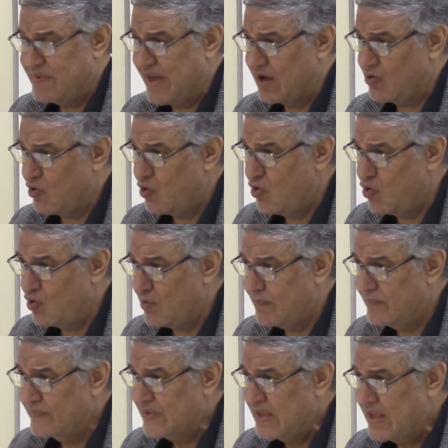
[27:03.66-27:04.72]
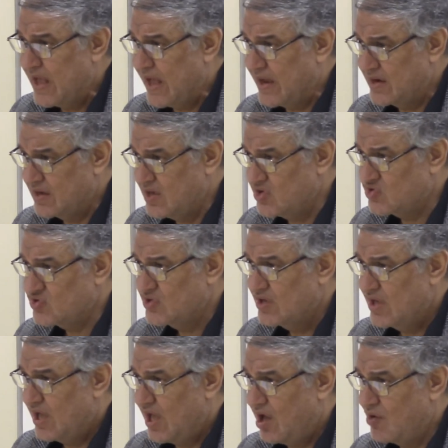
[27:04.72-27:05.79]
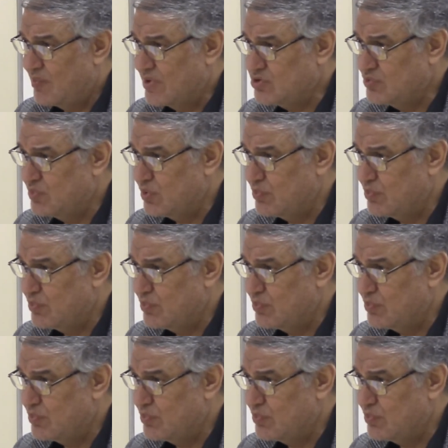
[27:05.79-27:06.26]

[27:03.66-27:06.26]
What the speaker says: and guess how much per minute?